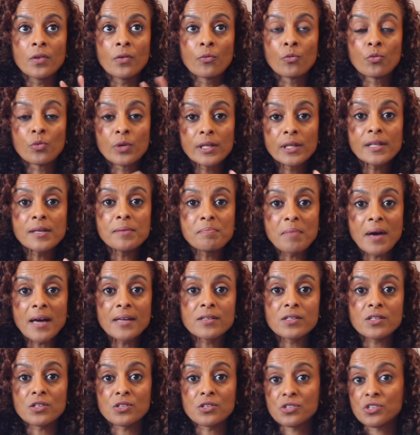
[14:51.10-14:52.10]
really
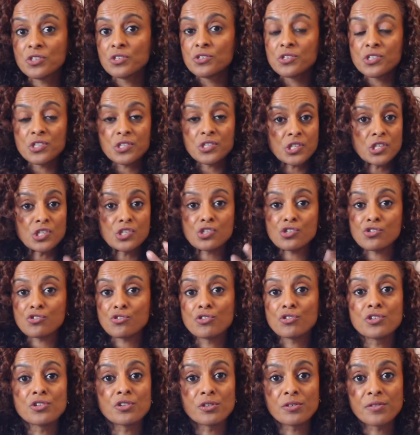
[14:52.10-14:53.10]
meant to just
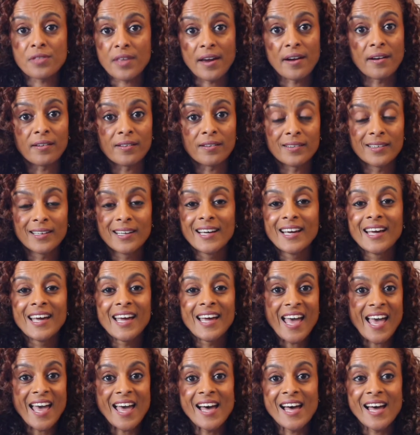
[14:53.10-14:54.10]
ensure you're there
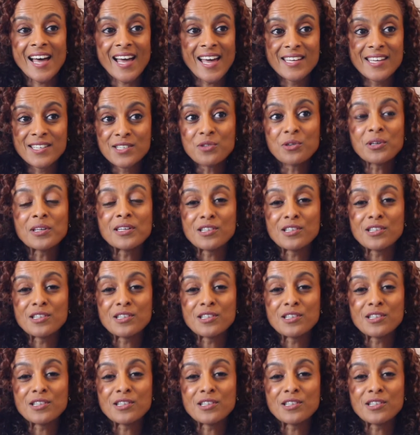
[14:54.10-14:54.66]
and you can